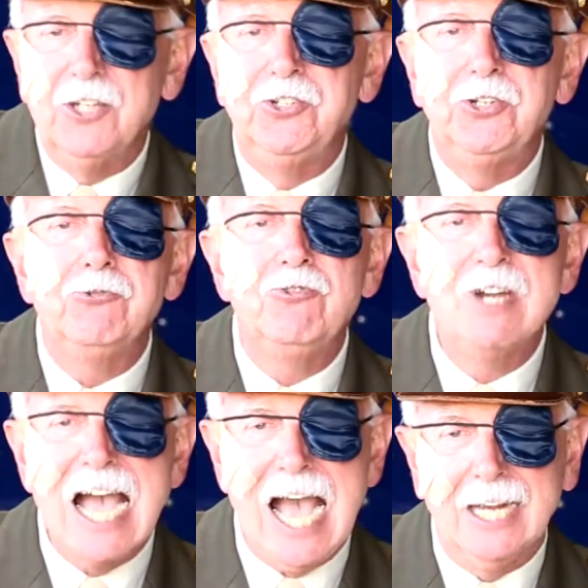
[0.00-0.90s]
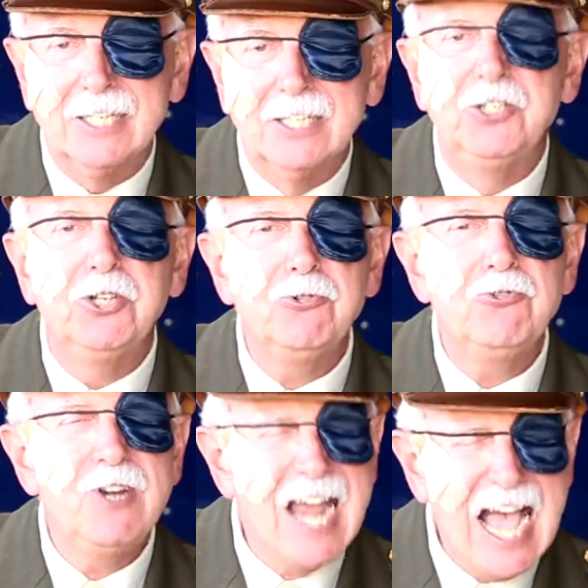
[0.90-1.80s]
Do
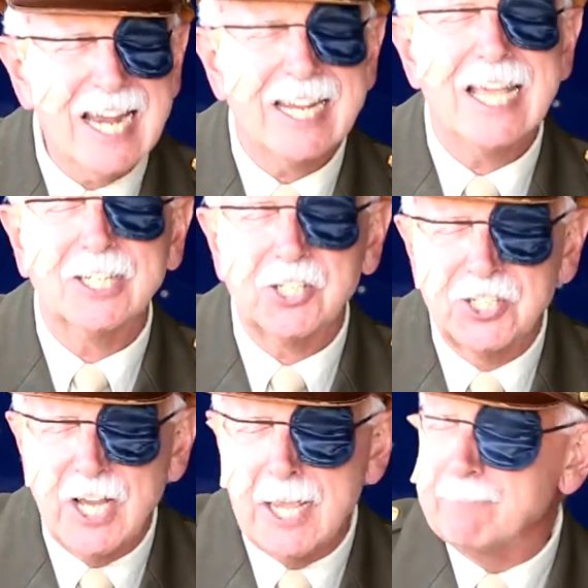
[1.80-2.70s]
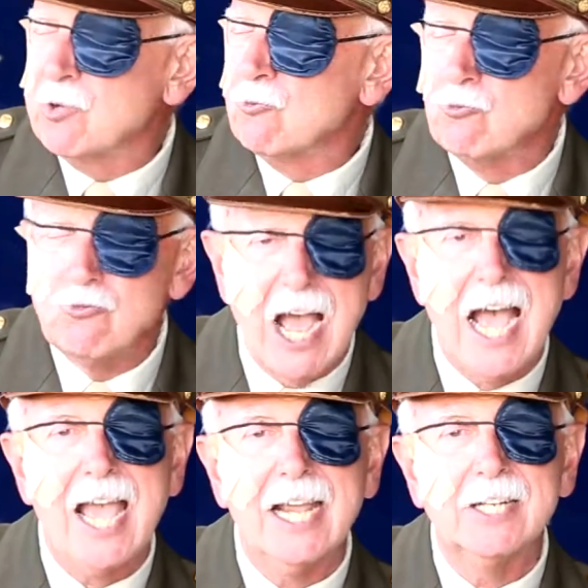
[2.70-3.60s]
not accept
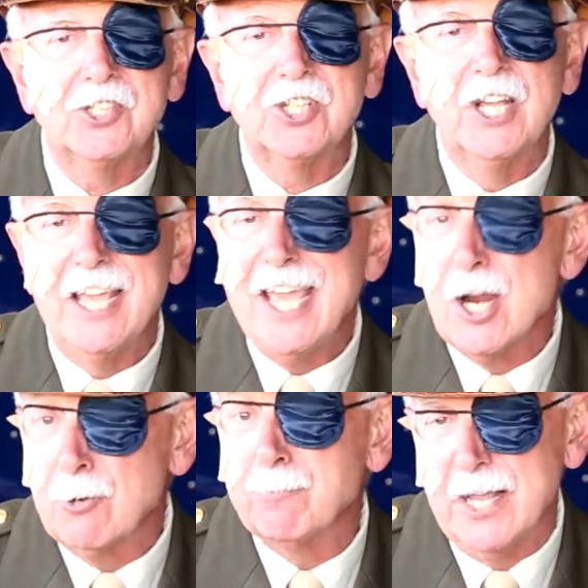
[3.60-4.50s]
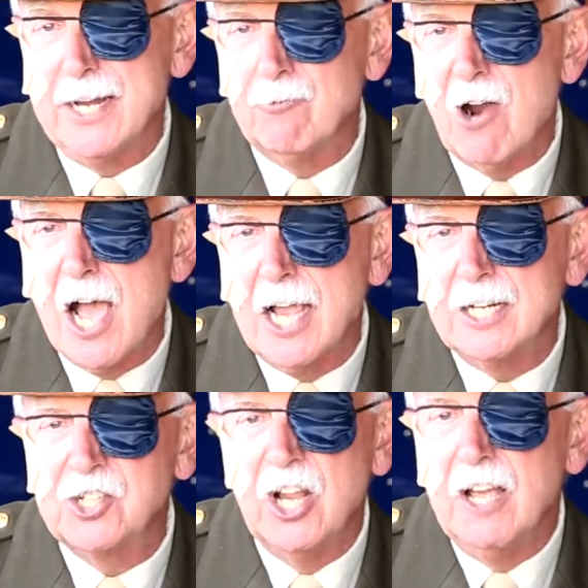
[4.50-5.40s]
rides, airplane
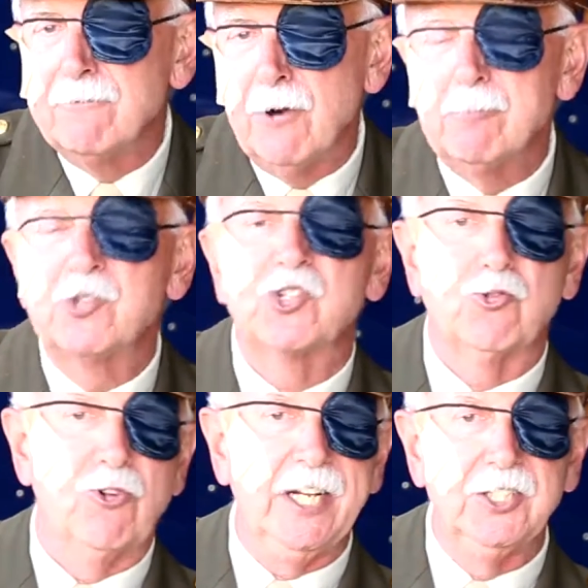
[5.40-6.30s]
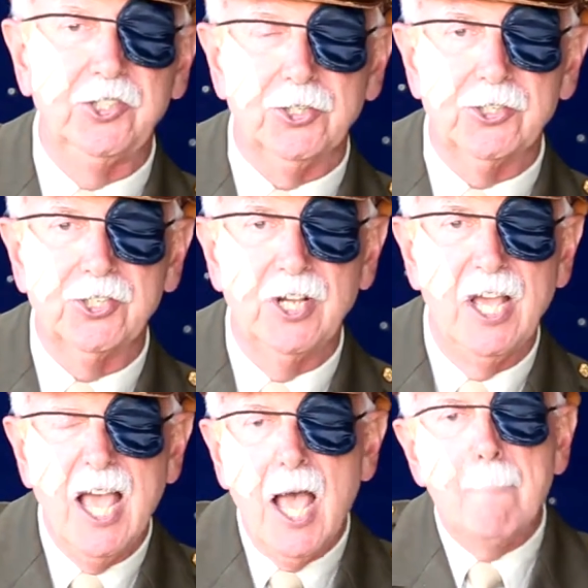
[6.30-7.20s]
rides, from strangers,
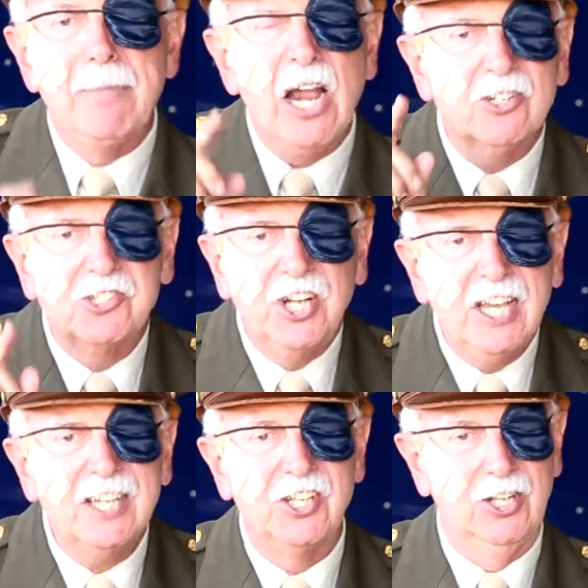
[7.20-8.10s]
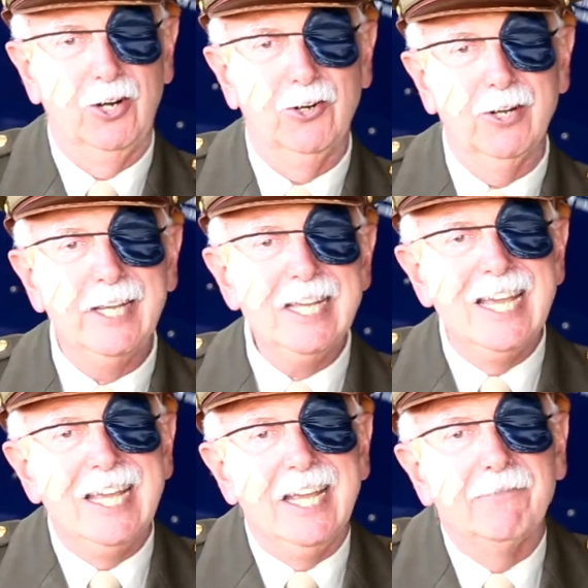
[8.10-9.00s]
particularly
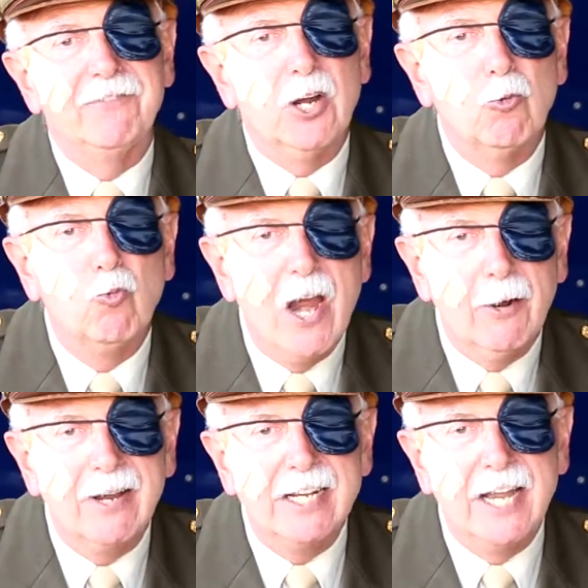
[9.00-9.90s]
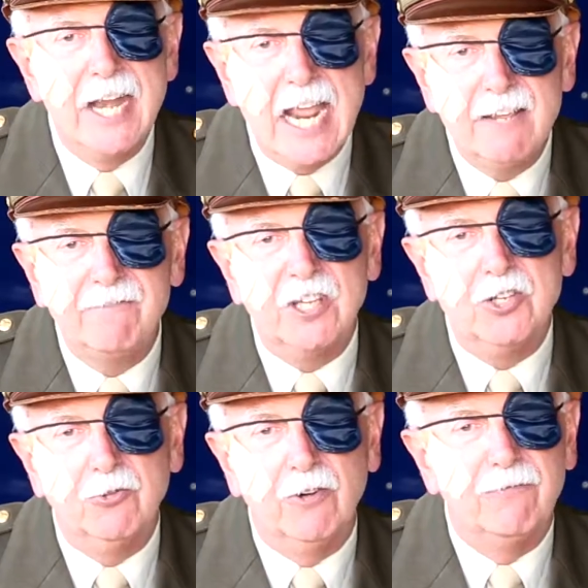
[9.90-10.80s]
if they're wearing a Navy
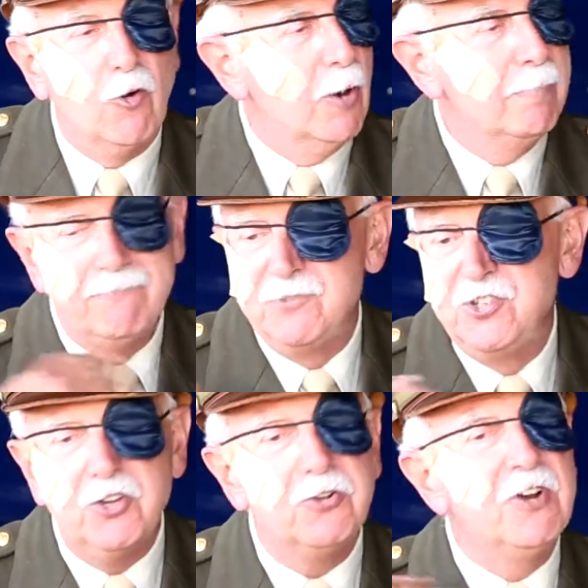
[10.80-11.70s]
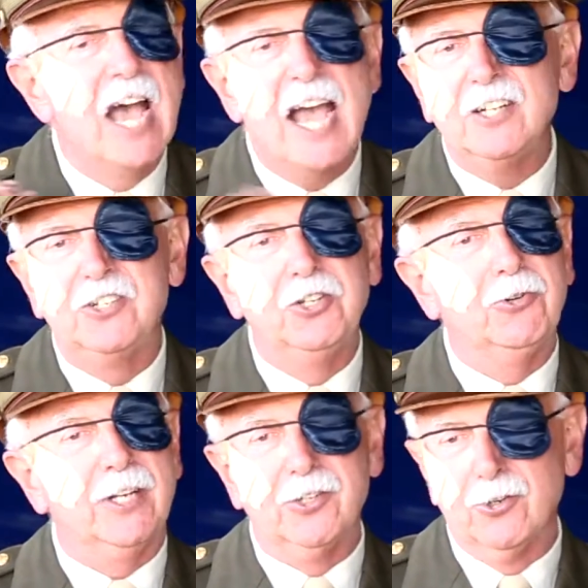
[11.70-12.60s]
uniform. Do not
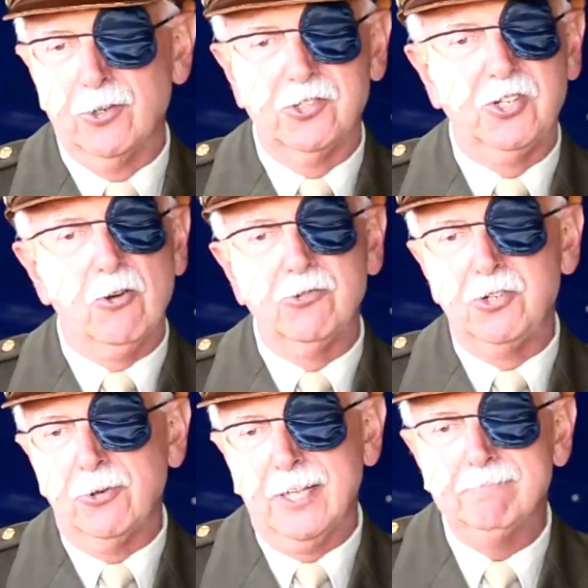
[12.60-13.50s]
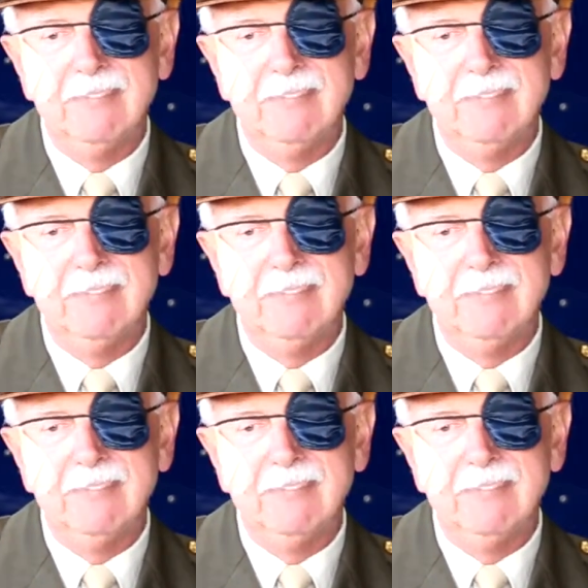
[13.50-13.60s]
do it, girls. Don't do it.